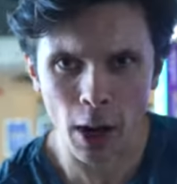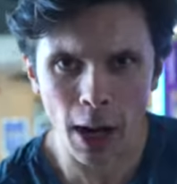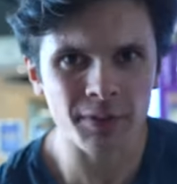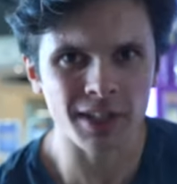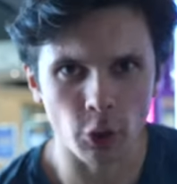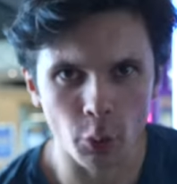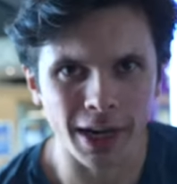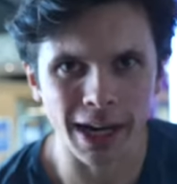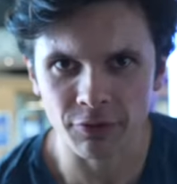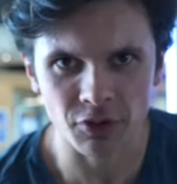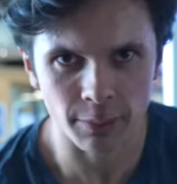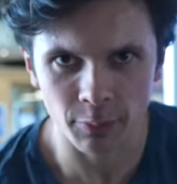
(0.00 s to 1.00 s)
pumps that you get
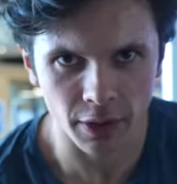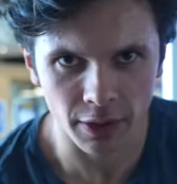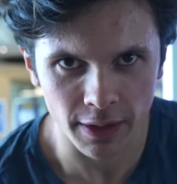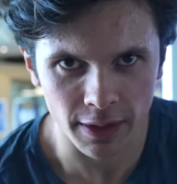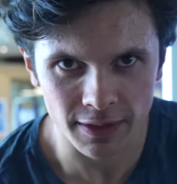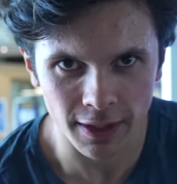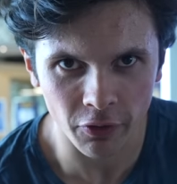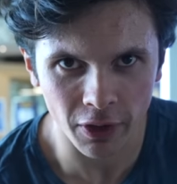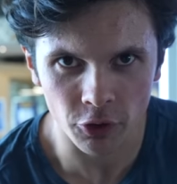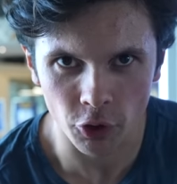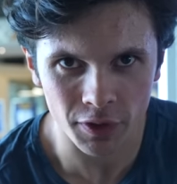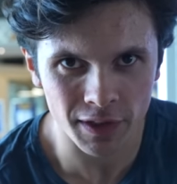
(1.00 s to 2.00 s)
after something like this. I feel like
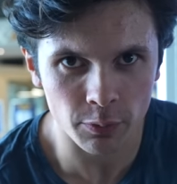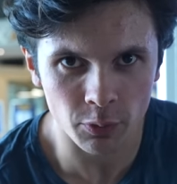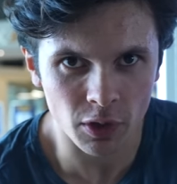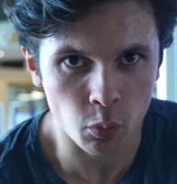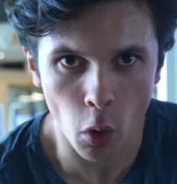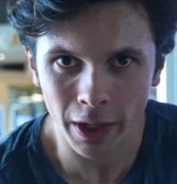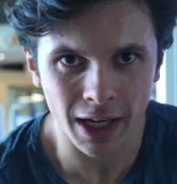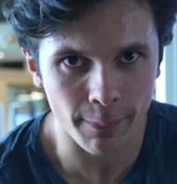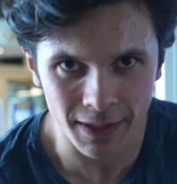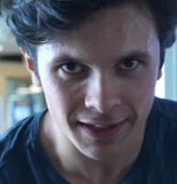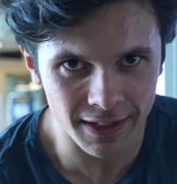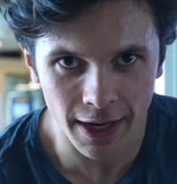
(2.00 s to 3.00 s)
nurses would just want to get me
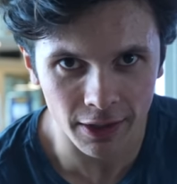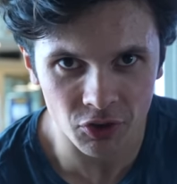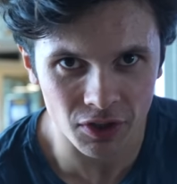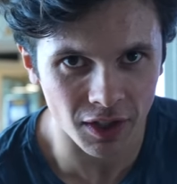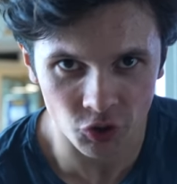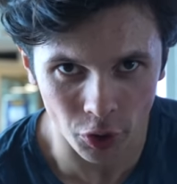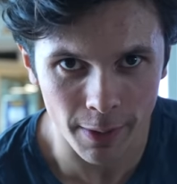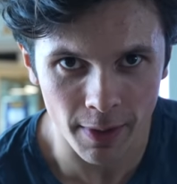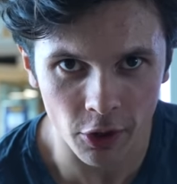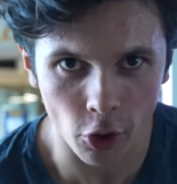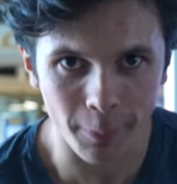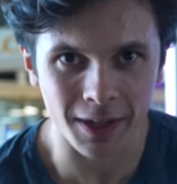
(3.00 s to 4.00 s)
sick just to treat me, you
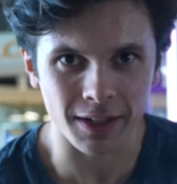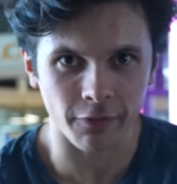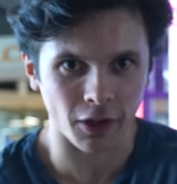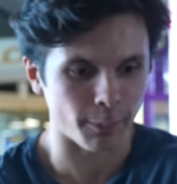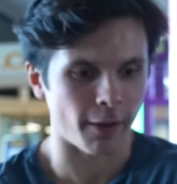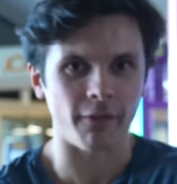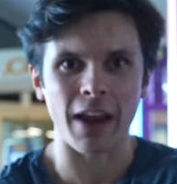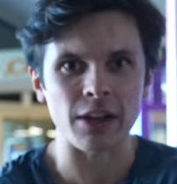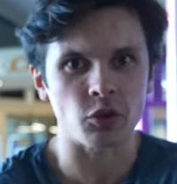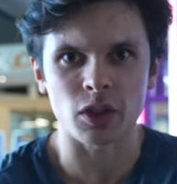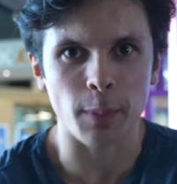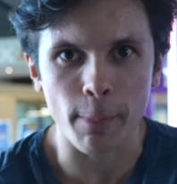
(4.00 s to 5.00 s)
know what I mean? Because I feel like my veins
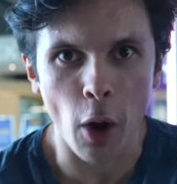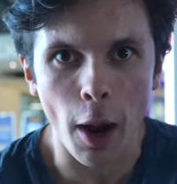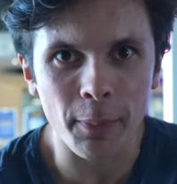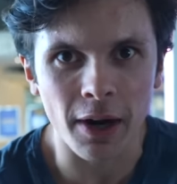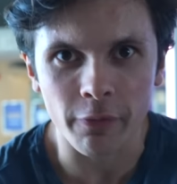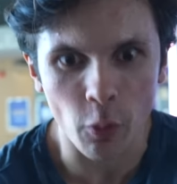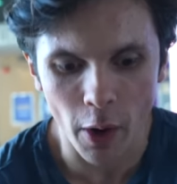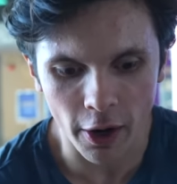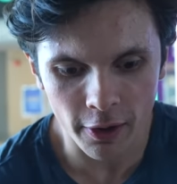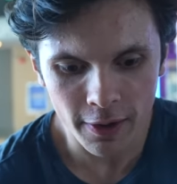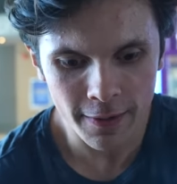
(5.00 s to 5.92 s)
would just be popping everywhere.